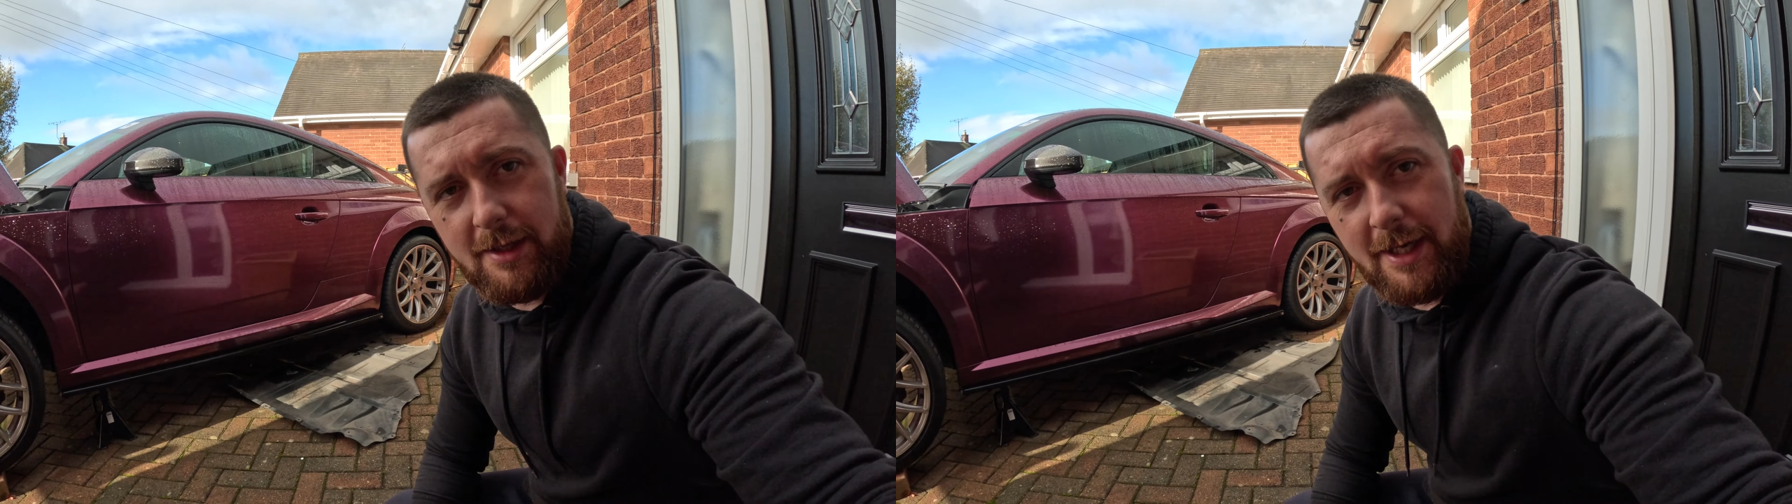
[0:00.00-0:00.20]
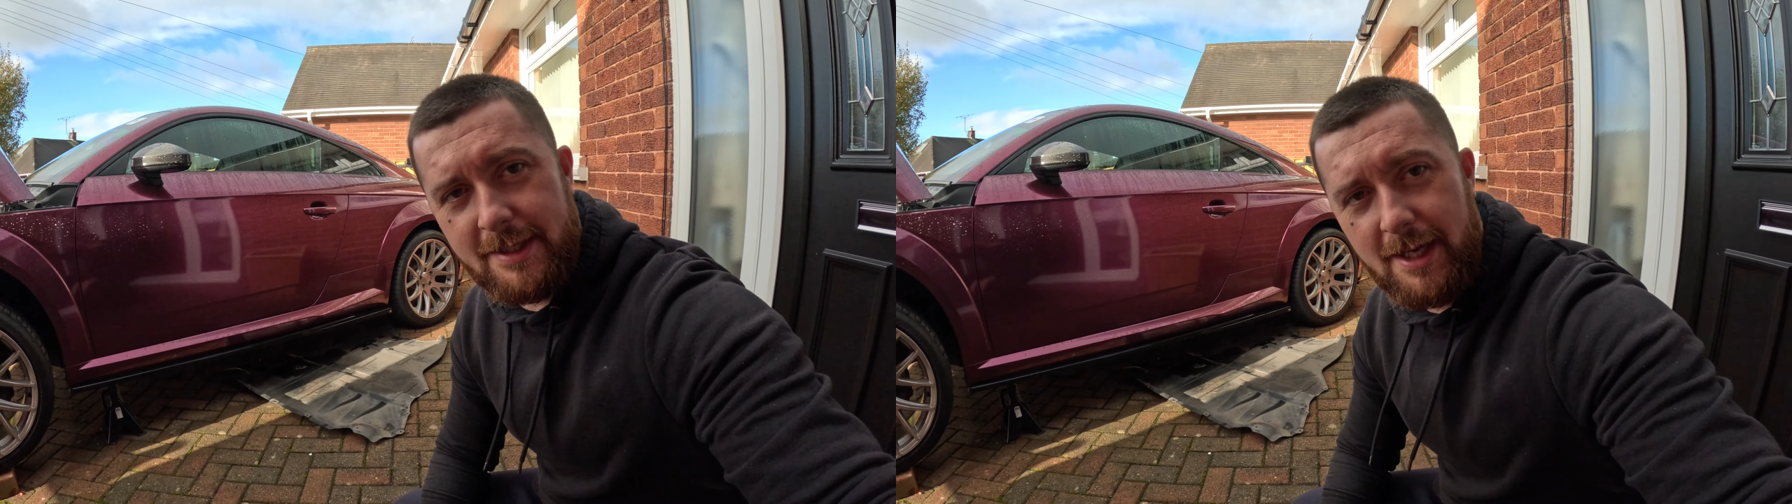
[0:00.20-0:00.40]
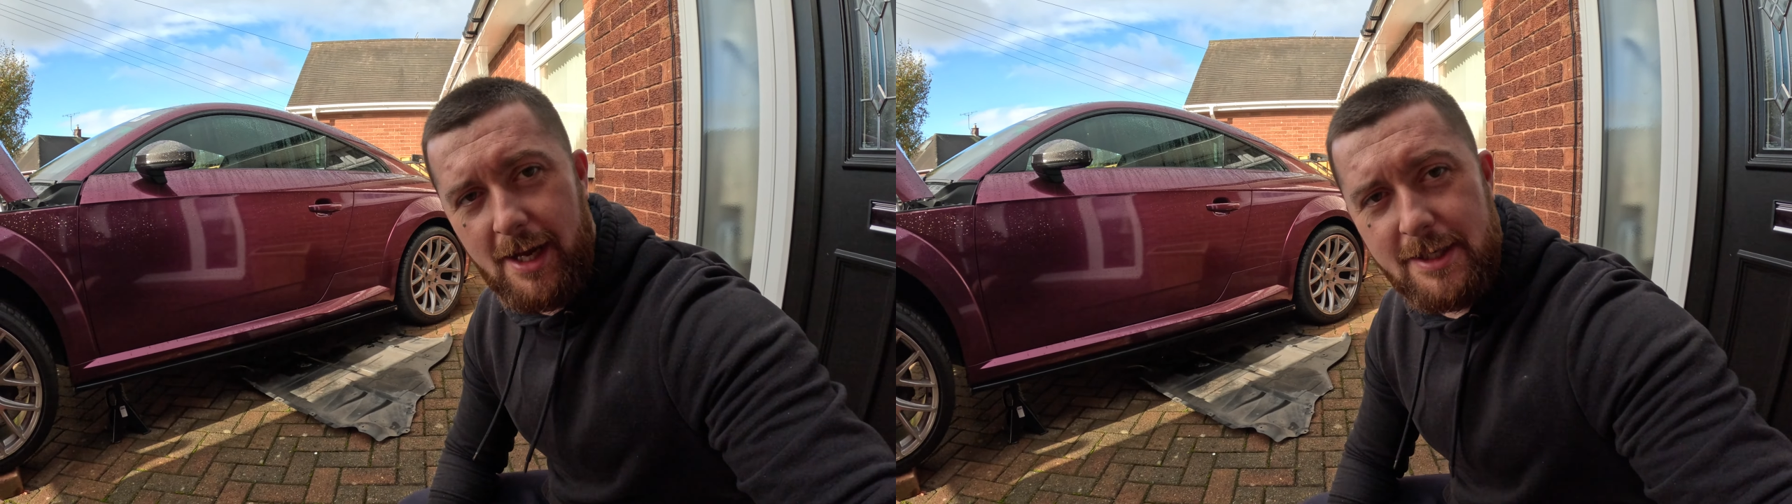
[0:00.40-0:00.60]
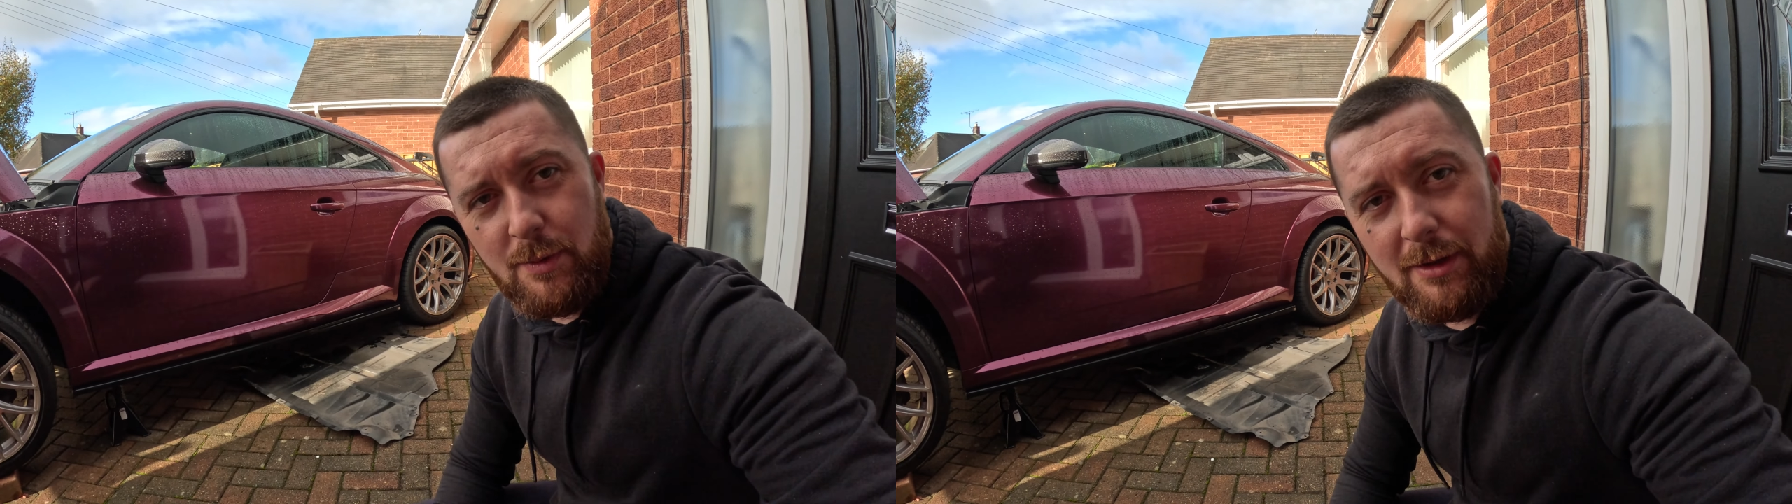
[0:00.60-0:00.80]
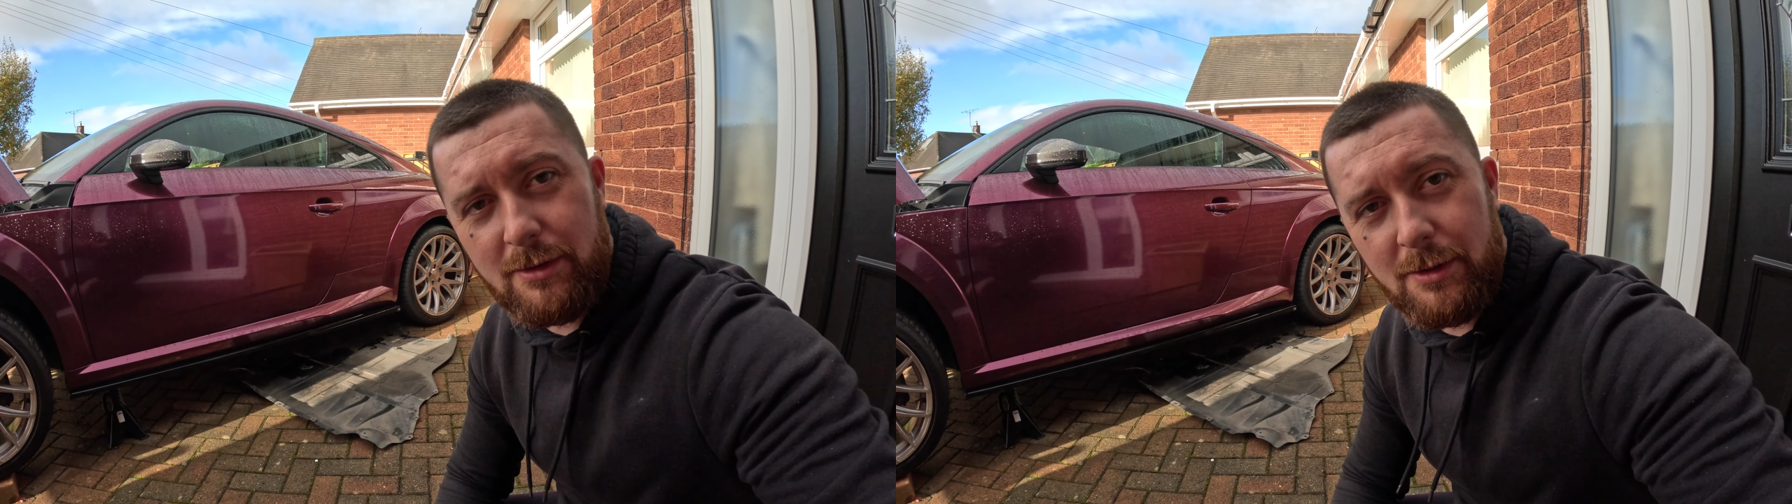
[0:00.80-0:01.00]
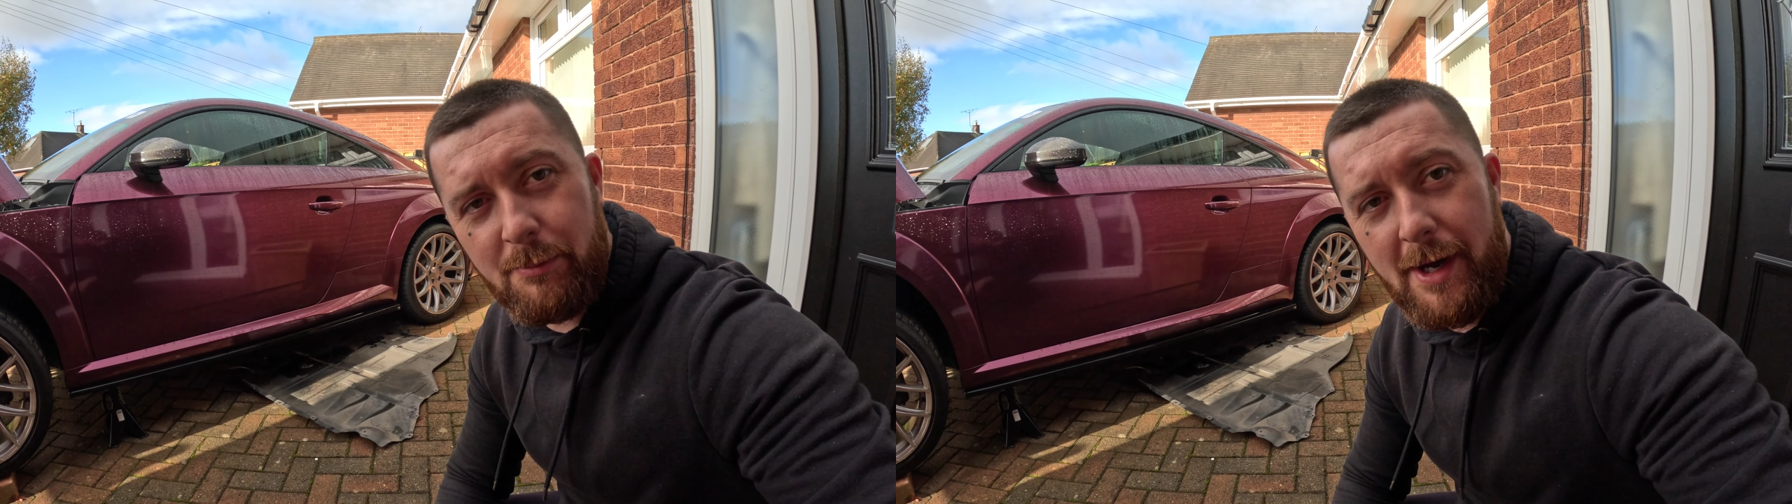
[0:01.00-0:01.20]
Yes guys, welcome